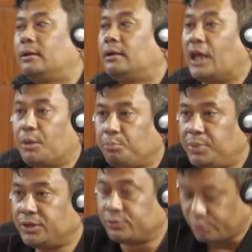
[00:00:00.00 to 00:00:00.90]

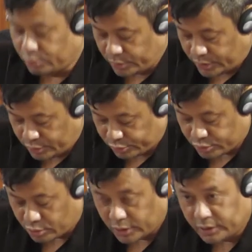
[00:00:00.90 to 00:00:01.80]
MP school, we used to
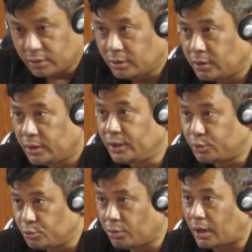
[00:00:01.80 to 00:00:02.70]
call it, in
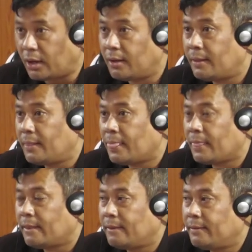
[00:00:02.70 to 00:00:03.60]
Tura,
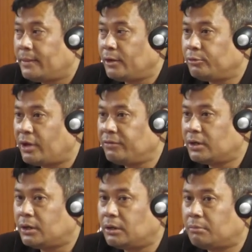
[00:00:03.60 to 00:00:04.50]
they are not having
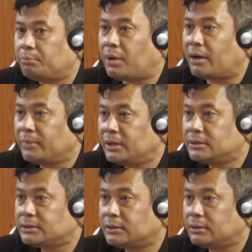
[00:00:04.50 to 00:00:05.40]
a
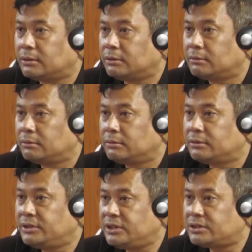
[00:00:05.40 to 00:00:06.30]
permanent
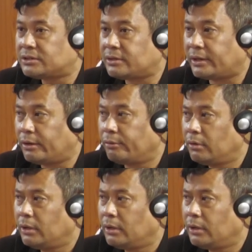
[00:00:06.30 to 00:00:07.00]
teachers right now.